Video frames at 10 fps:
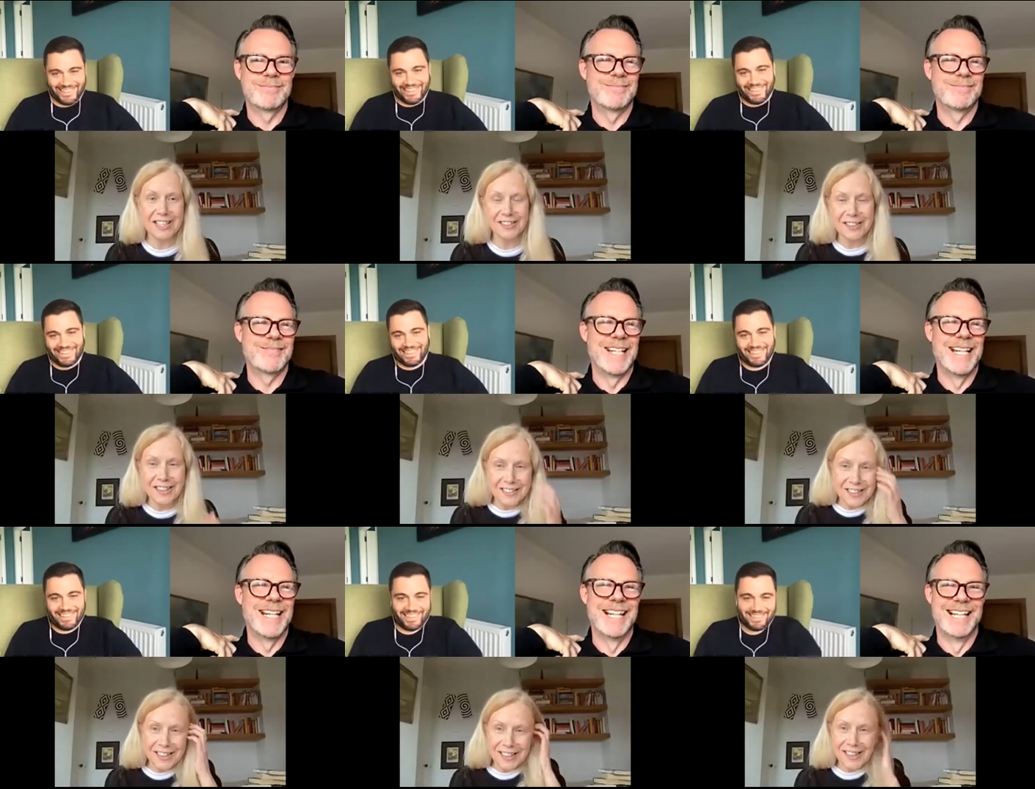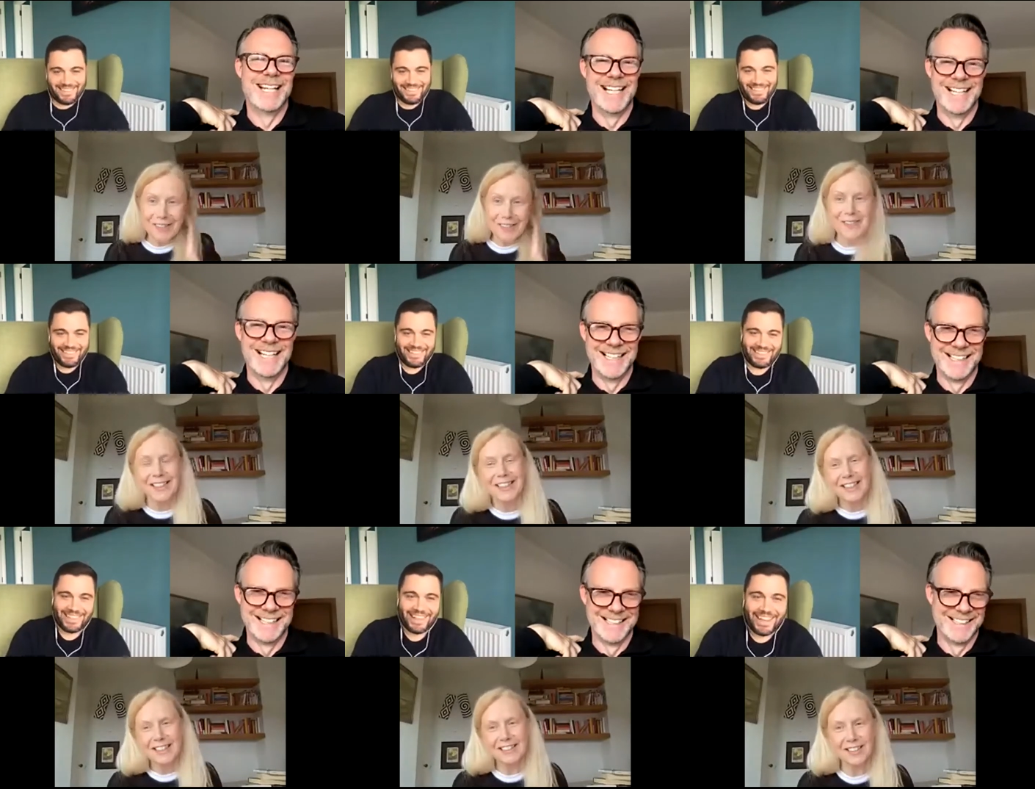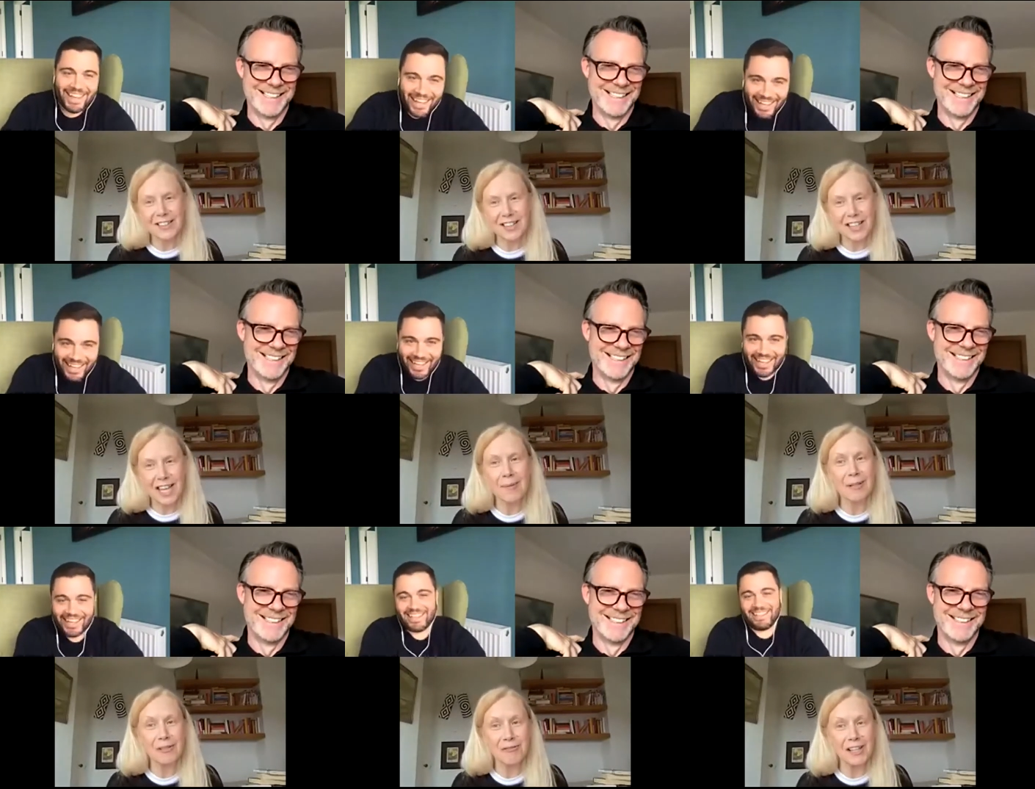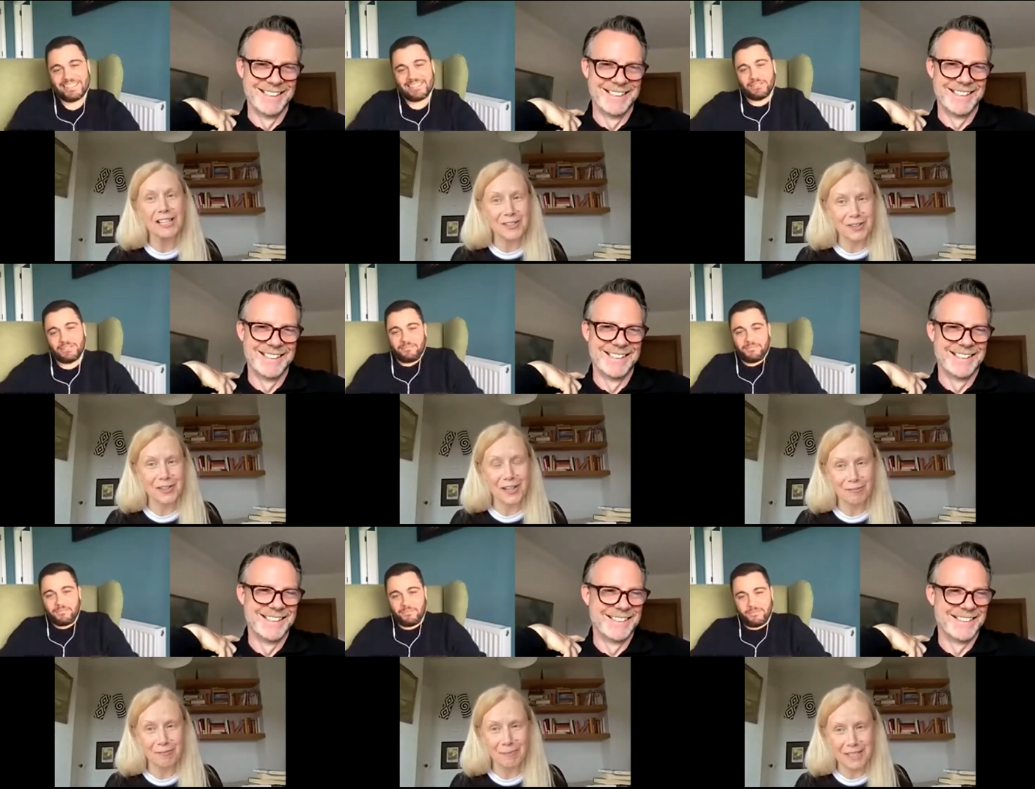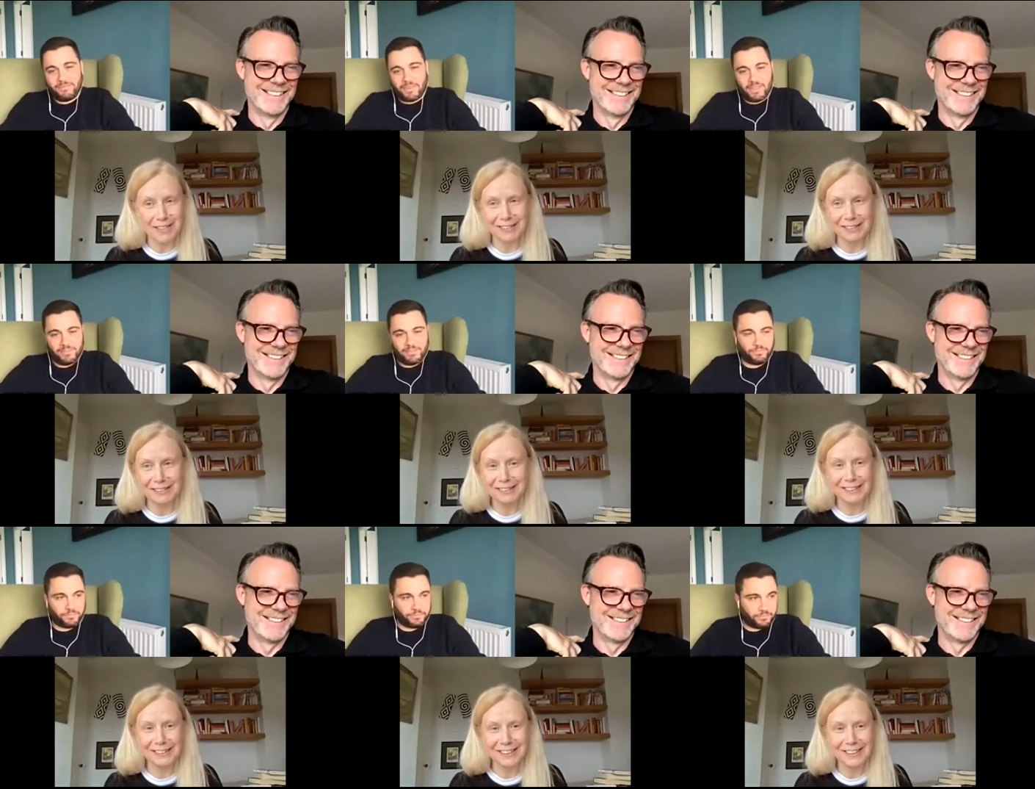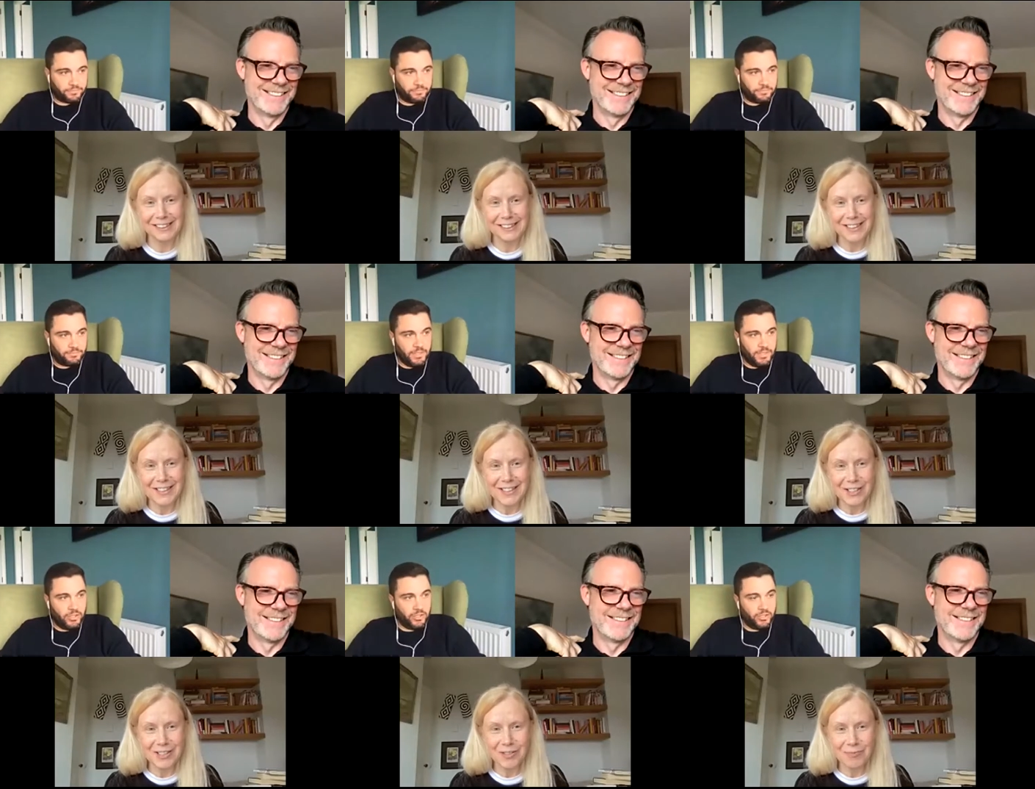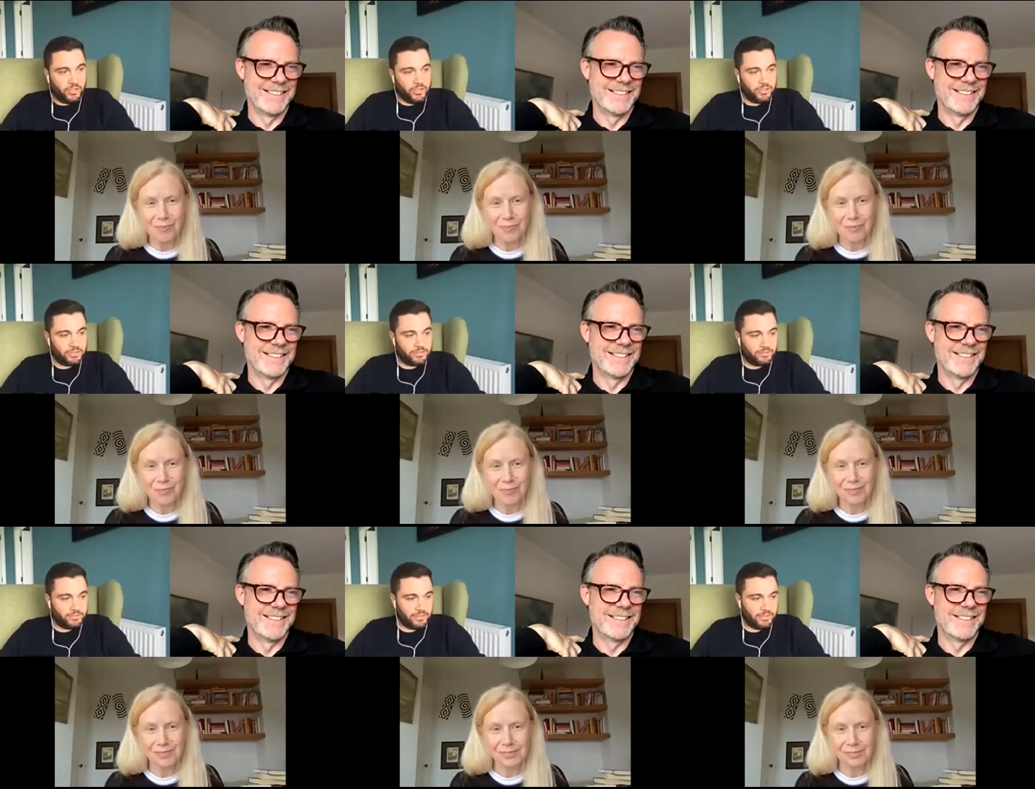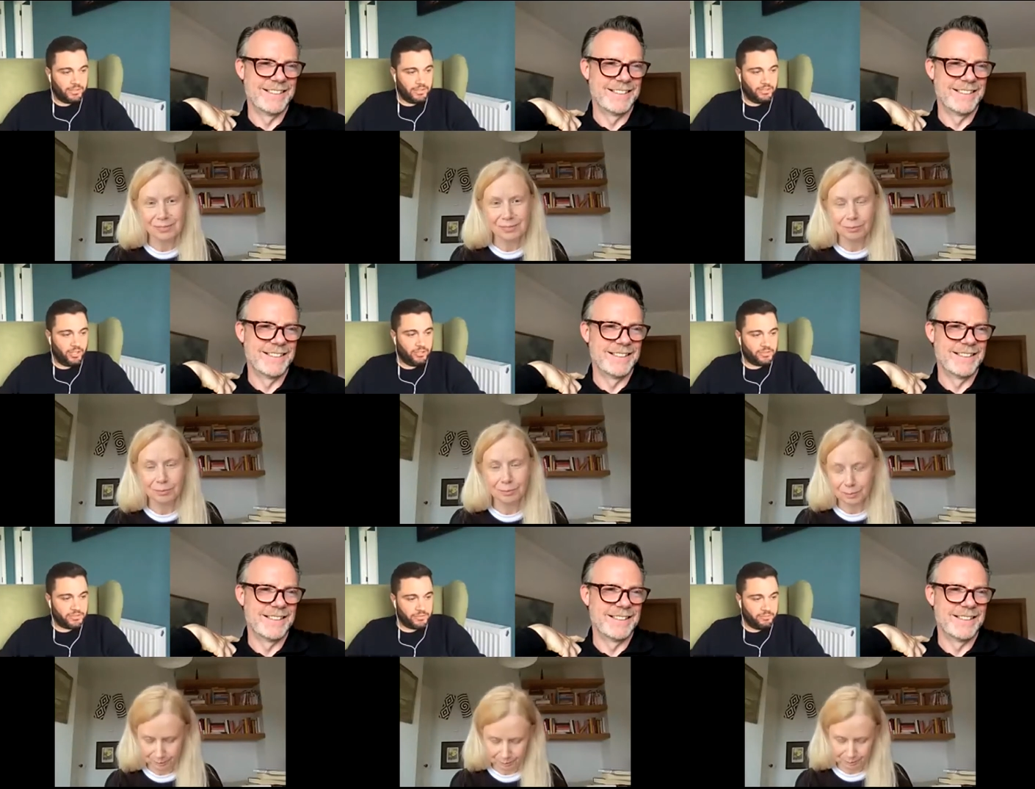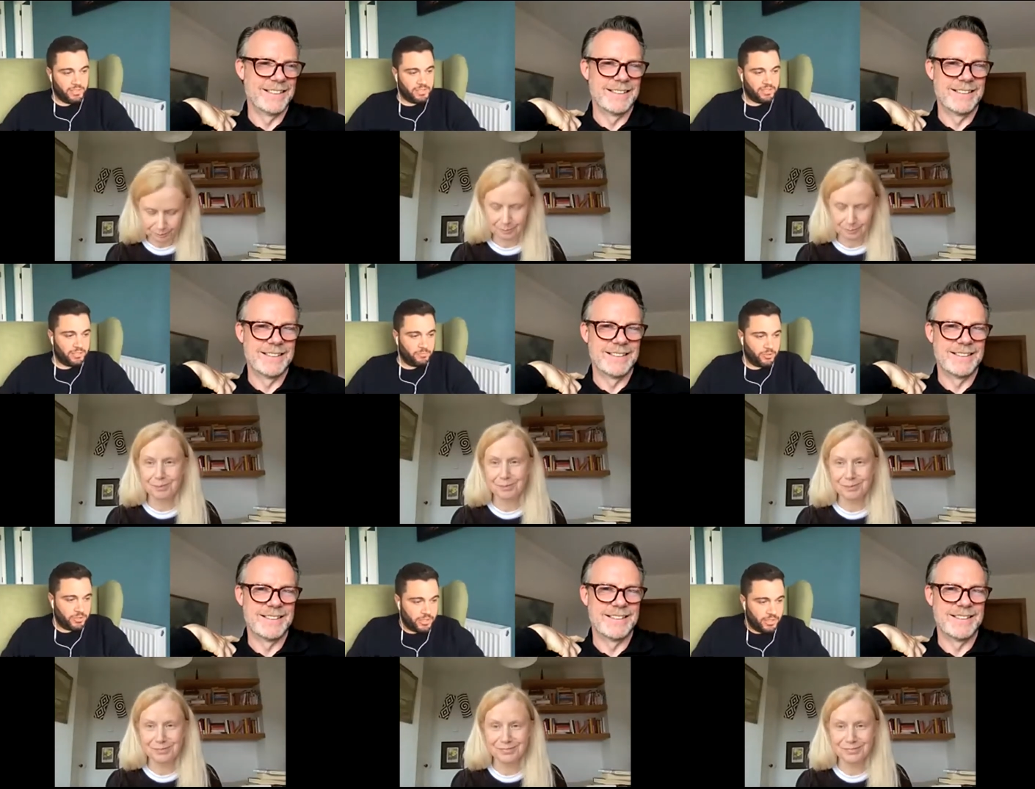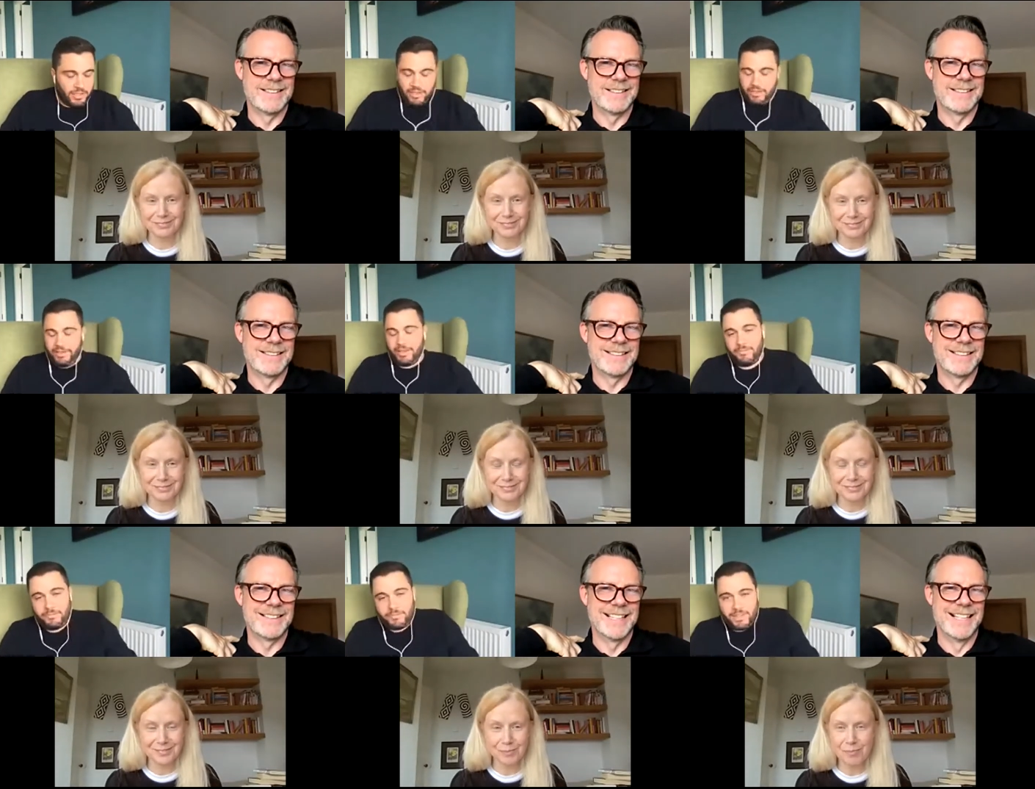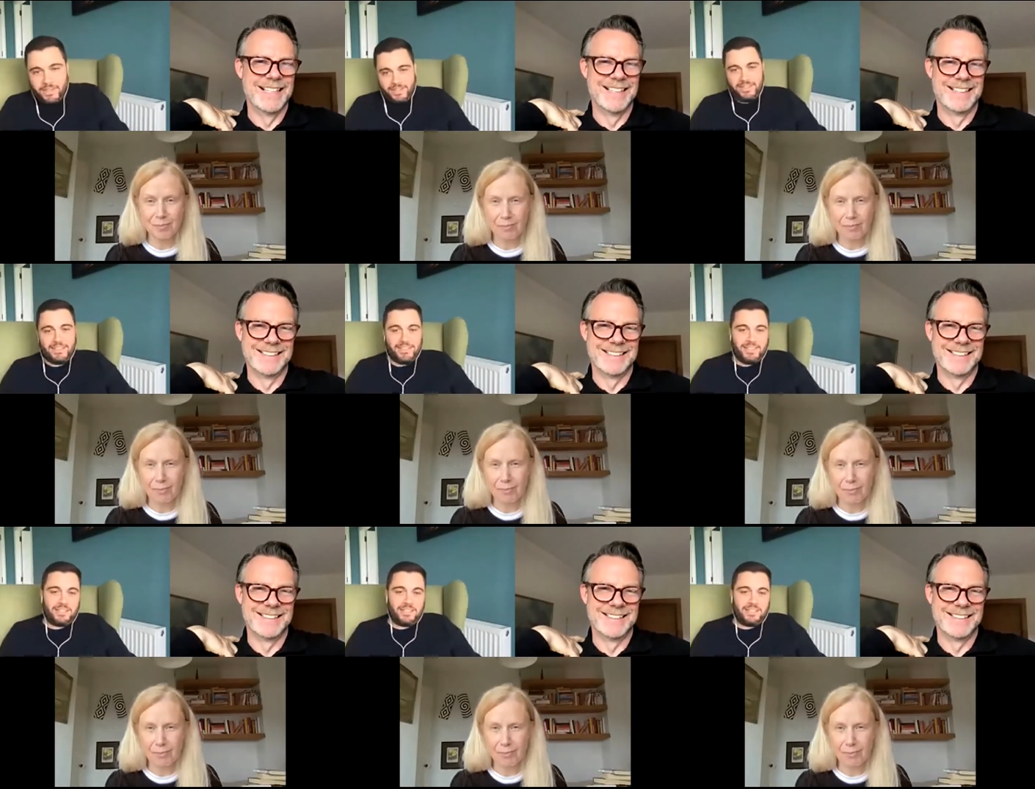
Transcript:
Speaker 1: hit on that. Um, that uh, how many failures you have, basically.
Speaker 2: Oh, in dollars or in business numbers. Um, let's